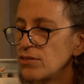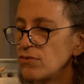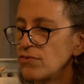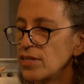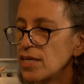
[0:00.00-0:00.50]
and
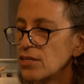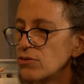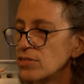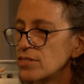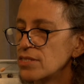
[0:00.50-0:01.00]
you feel like
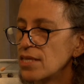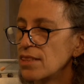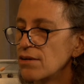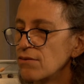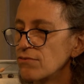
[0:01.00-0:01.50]
you could
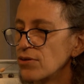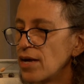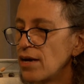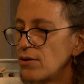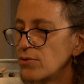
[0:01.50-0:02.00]
sit there for
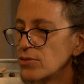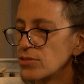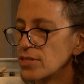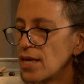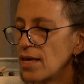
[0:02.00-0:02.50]

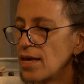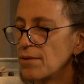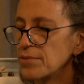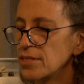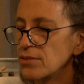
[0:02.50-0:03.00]
hours,
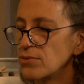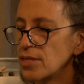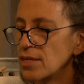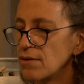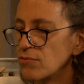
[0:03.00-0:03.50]

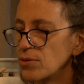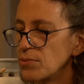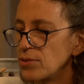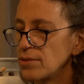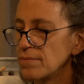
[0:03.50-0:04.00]
absolutely
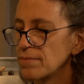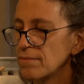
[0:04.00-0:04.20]
comfortable.